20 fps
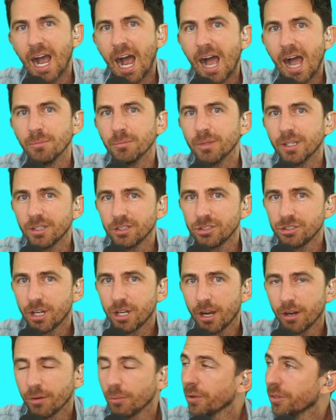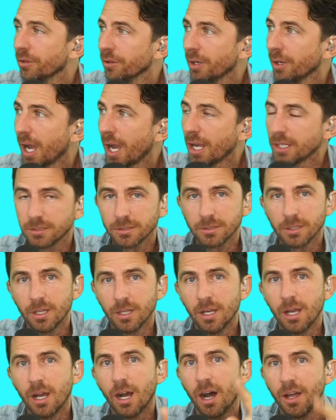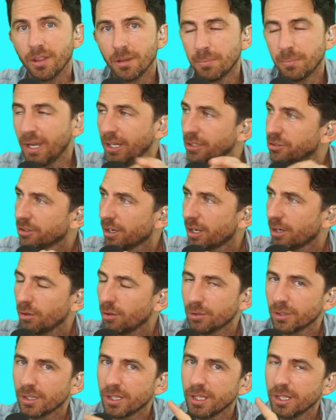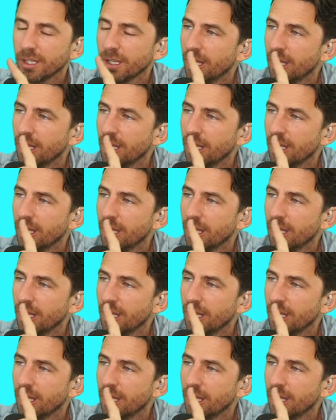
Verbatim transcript: I'm going to share with you guys on the Patreon only